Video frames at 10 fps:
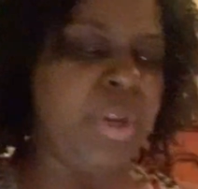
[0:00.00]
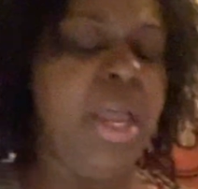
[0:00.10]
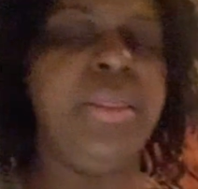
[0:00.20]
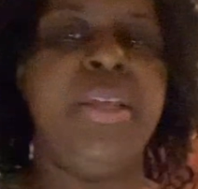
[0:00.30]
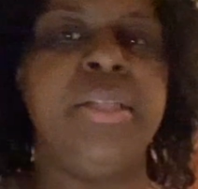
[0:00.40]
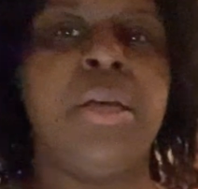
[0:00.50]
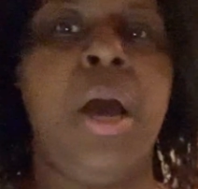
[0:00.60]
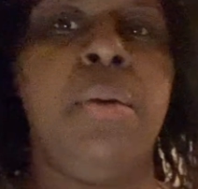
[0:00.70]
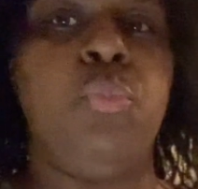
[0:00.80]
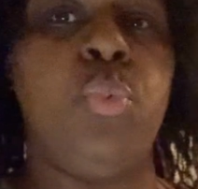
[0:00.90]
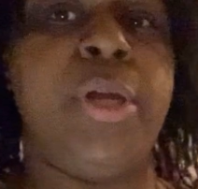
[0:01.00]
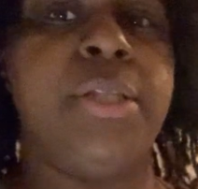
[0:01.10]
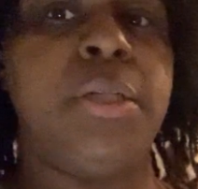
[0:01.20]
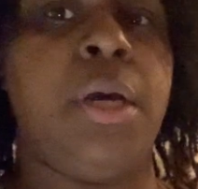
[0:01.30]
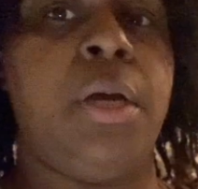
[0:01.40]
And this come
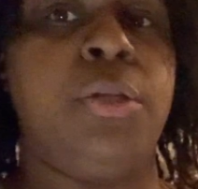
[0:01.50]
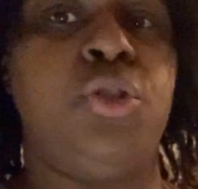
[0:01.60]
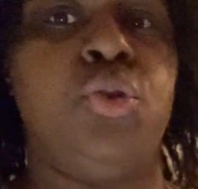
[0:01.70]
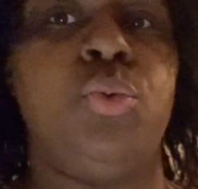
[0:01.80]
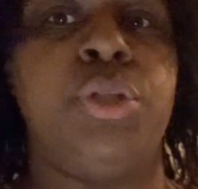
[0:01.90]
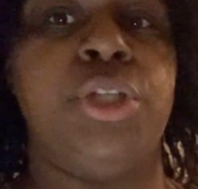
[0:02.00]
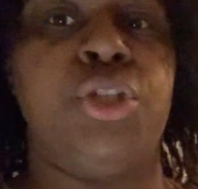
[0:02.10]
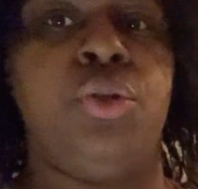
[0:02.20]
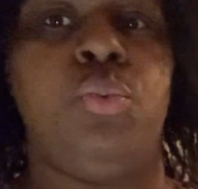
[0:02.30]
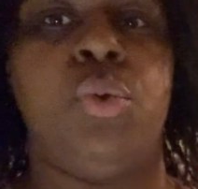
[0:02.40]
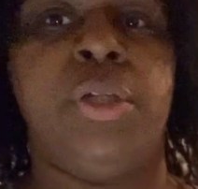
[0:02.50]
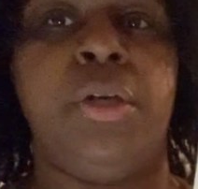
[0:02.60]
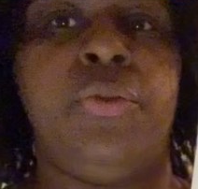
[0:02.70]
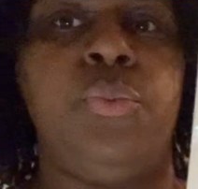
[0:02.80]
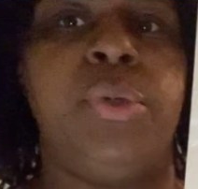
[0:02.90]
with two additional one
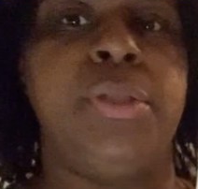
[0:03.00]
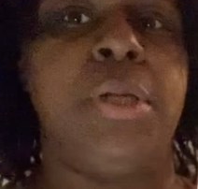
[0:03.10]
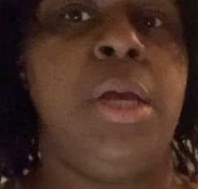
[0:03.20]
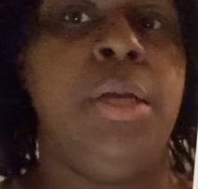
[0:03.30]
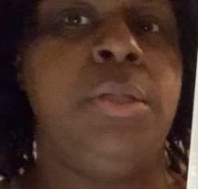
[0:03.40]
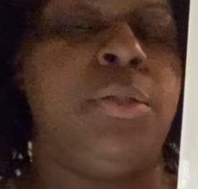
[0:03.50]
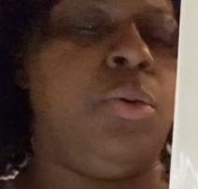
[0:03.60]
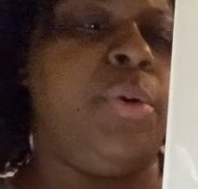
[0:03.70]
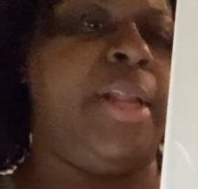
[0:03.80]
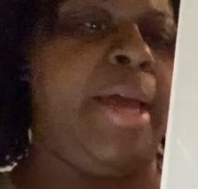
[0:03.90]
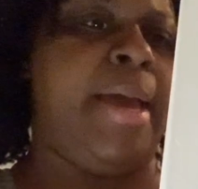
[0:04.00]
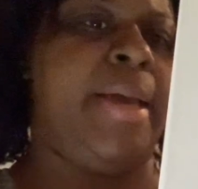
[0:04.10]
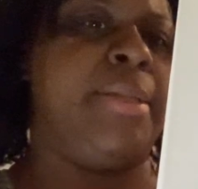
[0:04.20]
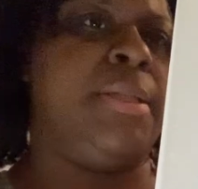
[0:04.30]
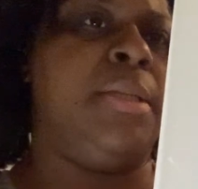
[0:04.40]
other ones. So it
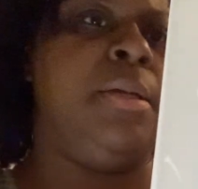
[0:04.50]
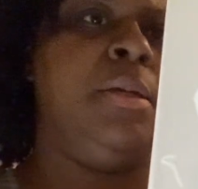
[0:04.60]
has